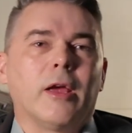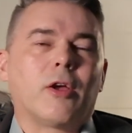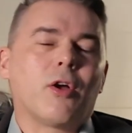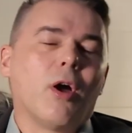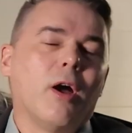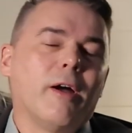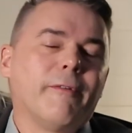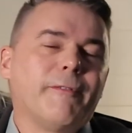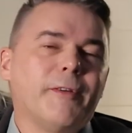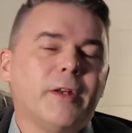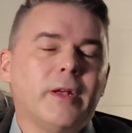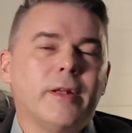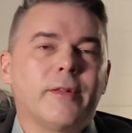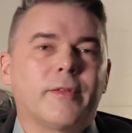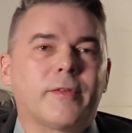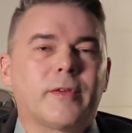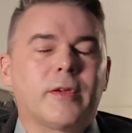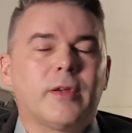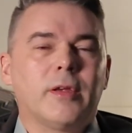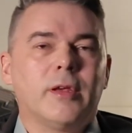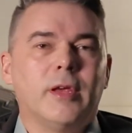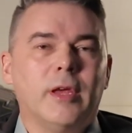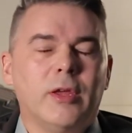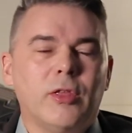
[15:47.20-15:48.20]

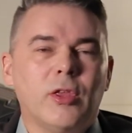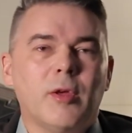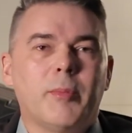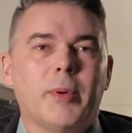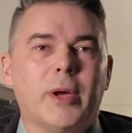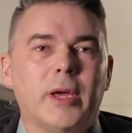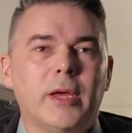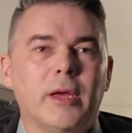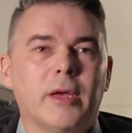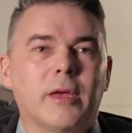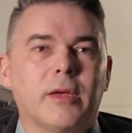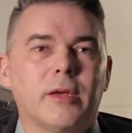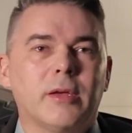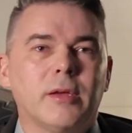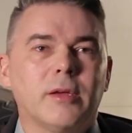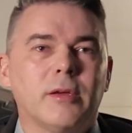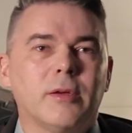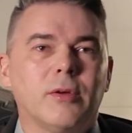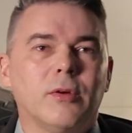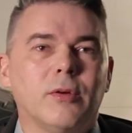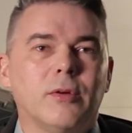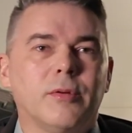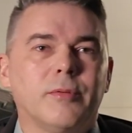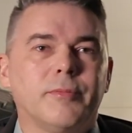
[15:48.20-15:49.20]
Confidence in the bike,
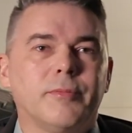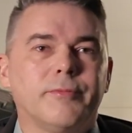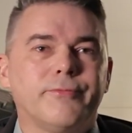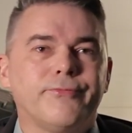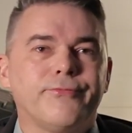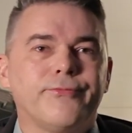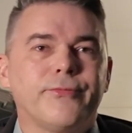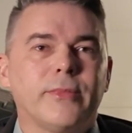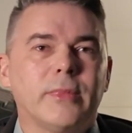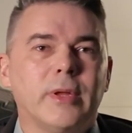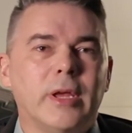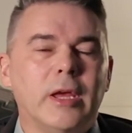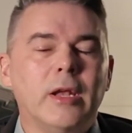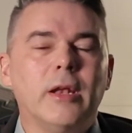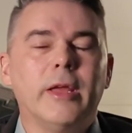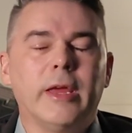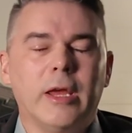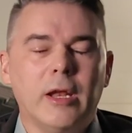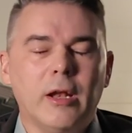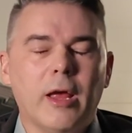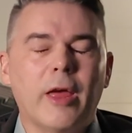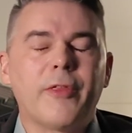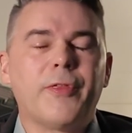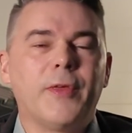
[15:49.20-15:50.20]

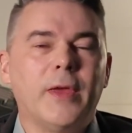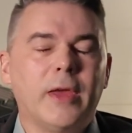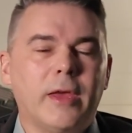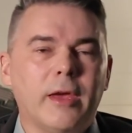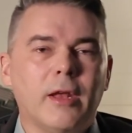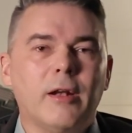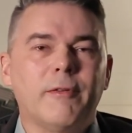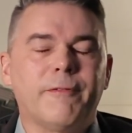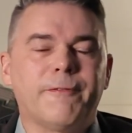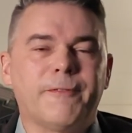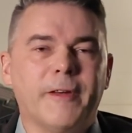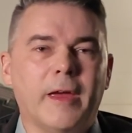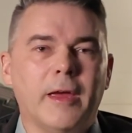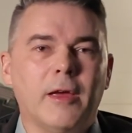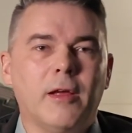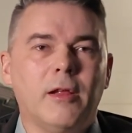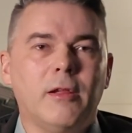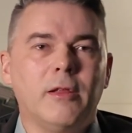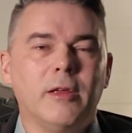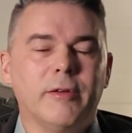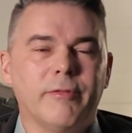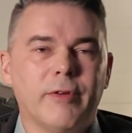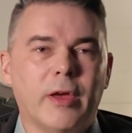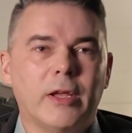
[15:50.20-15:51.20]
I think it'll
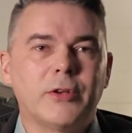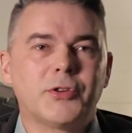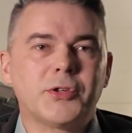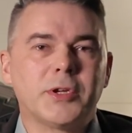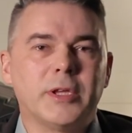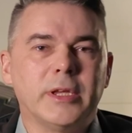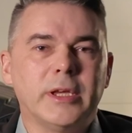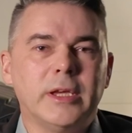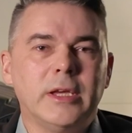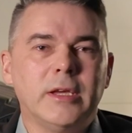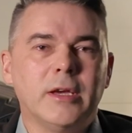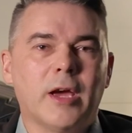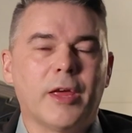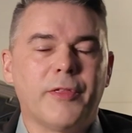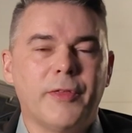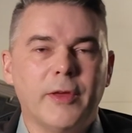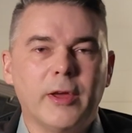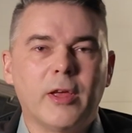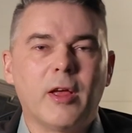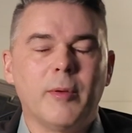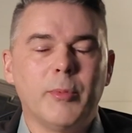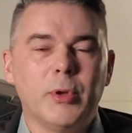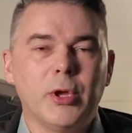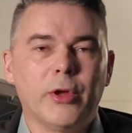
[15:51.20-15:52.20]
fail eventually. I
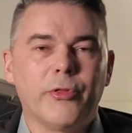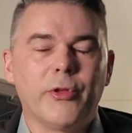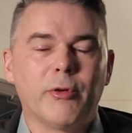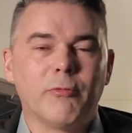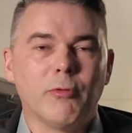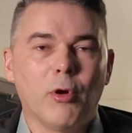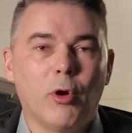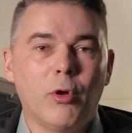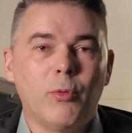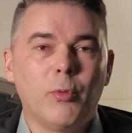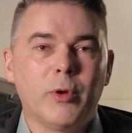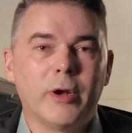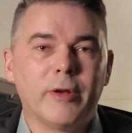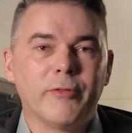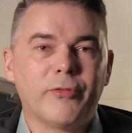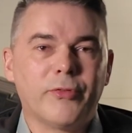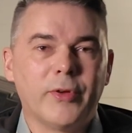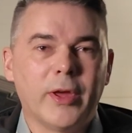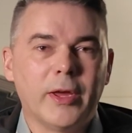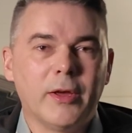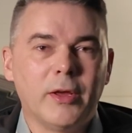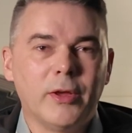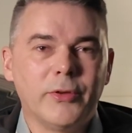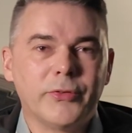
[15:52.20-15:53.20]
think I'll be on the road when it
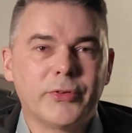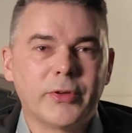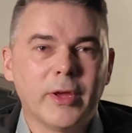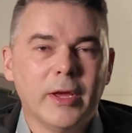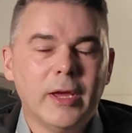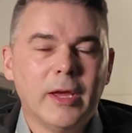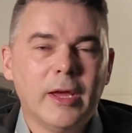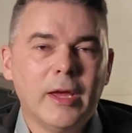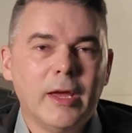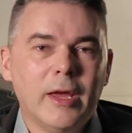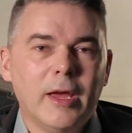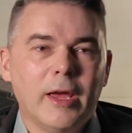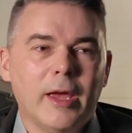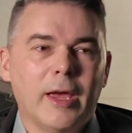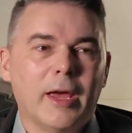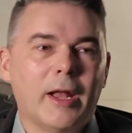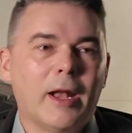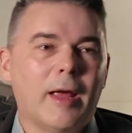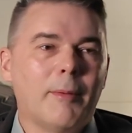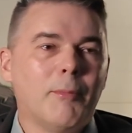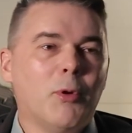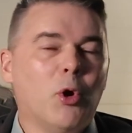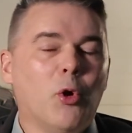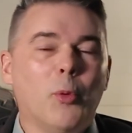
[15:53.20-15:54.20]
fails,
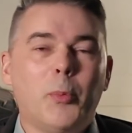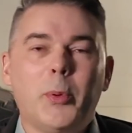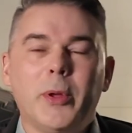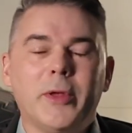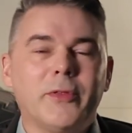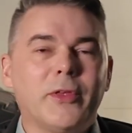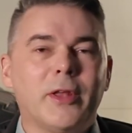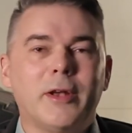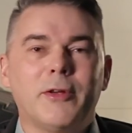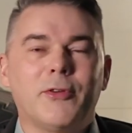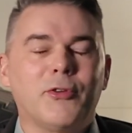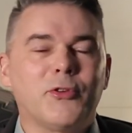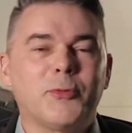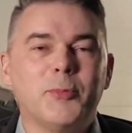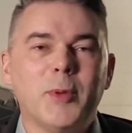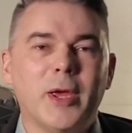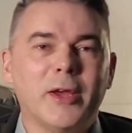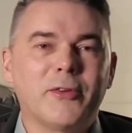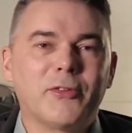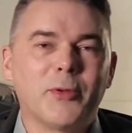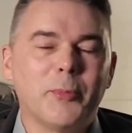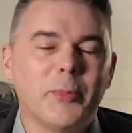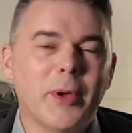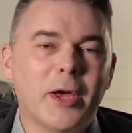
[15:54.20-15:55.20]
and I'm hoping that it just
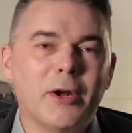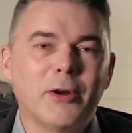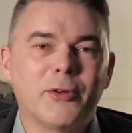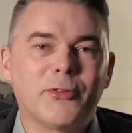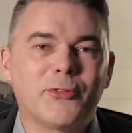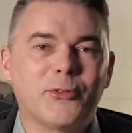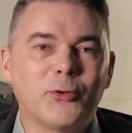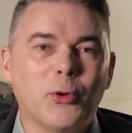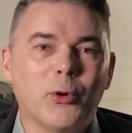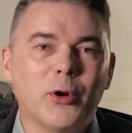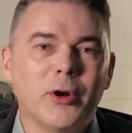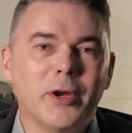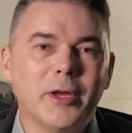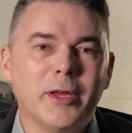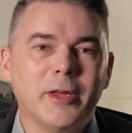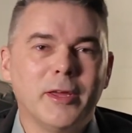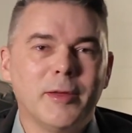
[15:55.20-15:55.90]
makes a better story.